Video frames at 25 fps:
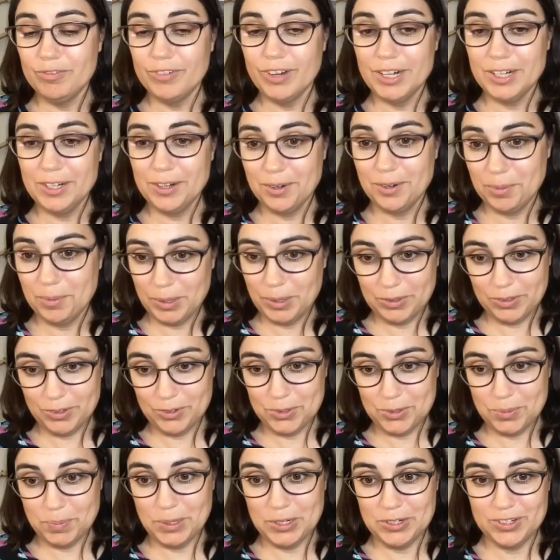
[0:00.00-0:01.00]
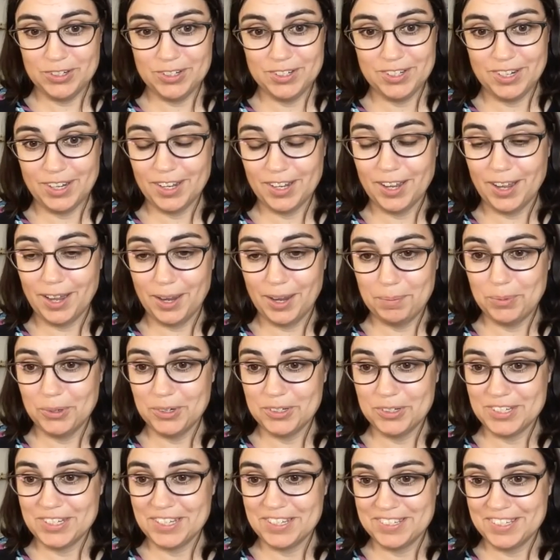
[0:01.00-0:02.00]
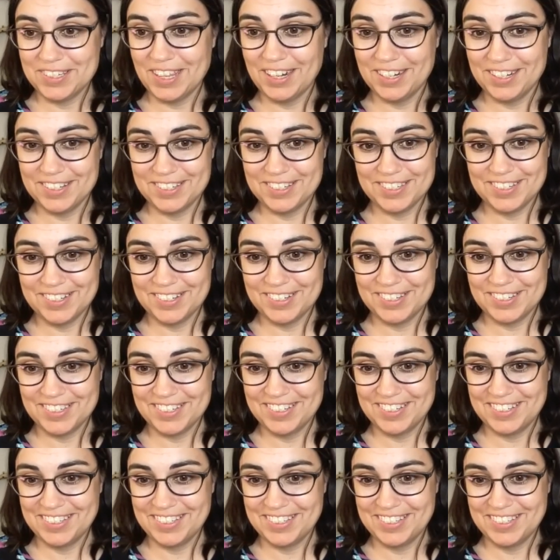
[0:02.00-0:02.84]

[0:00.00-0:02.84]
find out about those pigeon duck hybrids because that is just